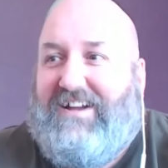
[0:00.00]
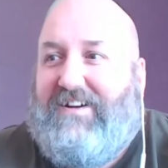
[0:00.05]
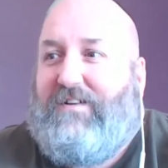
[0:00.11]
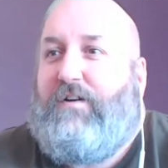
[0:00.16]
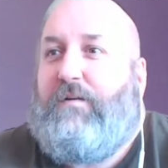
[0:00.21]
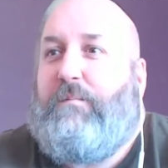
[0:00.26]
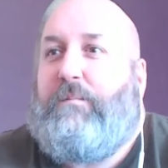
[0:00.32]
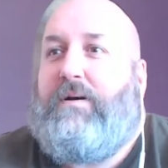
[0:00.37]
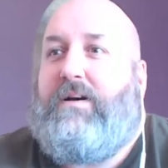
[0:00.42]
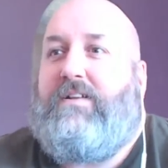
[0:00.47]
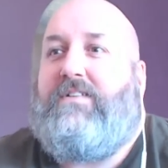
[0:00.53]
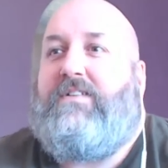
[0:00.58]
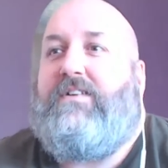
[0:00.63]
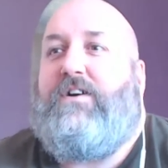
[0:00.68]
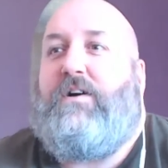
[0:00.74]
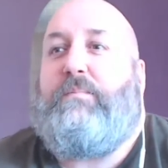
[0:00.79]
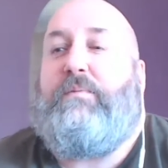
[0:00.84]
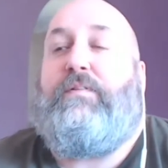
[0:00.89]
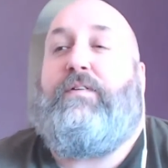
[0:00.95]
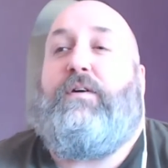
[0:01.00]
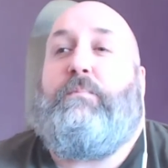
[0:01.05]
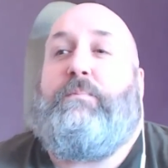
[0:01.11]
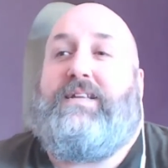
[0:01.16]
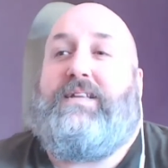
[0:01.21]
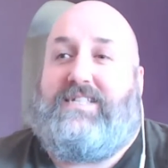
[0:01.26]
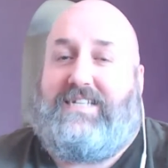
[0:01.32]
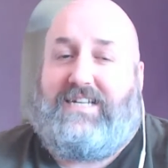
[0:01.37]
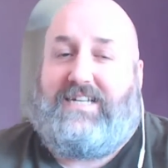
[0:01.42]
Well, personally, I prefer
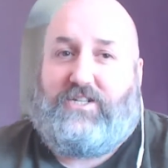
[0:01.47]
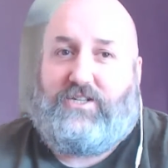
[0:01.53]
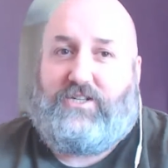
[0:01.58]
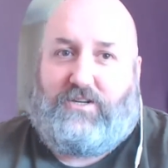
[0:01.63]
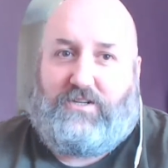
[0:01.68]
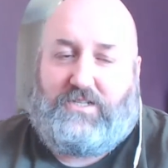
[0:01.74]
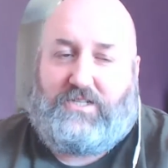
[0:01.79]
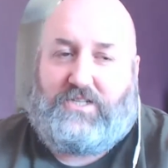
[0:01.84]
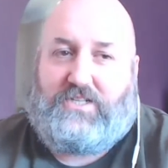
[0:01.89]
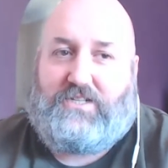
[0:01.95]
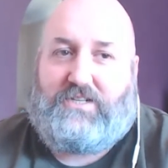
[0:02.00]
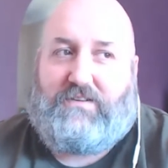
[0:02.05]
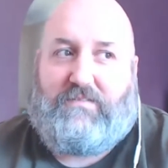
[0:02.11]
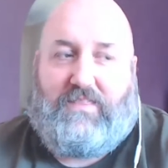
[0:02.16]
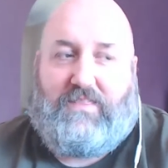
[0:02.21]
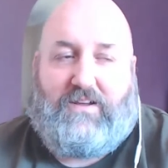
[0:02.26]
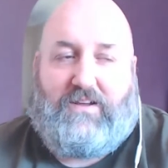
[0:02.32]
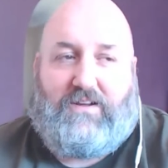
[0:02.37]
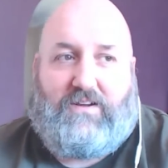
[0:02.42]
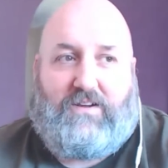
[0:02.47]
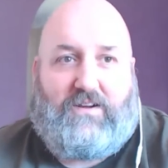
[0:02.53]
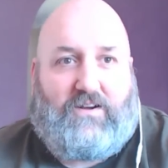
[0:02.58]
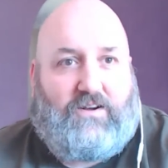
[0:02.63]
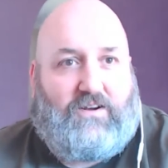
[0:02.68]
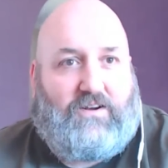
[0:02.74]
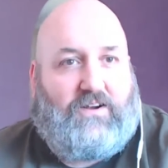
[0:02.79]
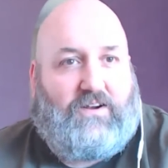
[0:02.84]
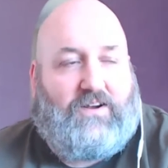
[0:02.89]
Mystic Josh.
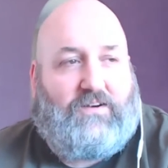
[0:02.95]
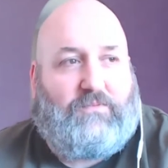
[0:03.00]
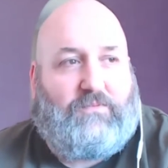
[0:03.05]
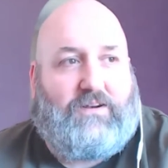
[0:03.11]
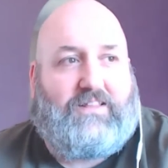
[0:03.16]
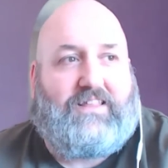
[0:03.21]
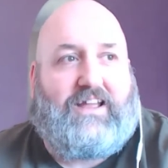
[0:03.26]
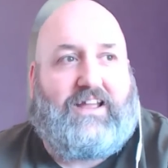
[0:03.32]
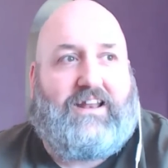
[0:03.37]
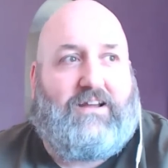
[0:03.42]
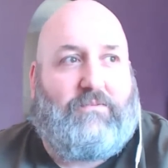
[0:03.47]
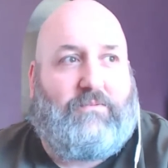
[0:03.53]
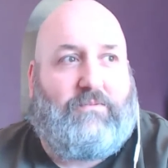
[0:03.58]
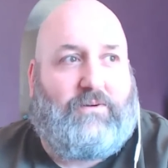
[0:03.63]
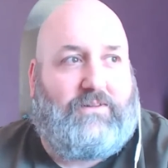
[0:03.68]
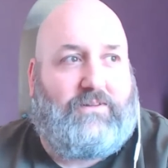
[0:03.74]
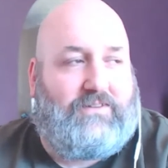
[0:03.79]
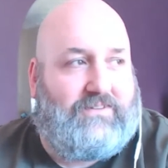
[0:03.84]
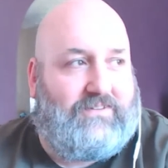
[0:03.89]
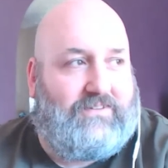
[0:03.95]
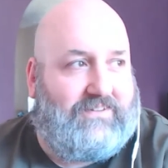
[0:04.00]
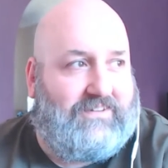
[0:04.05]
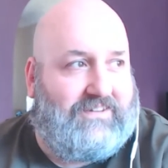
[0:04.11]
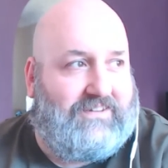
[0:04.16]
Ah, what a day that was.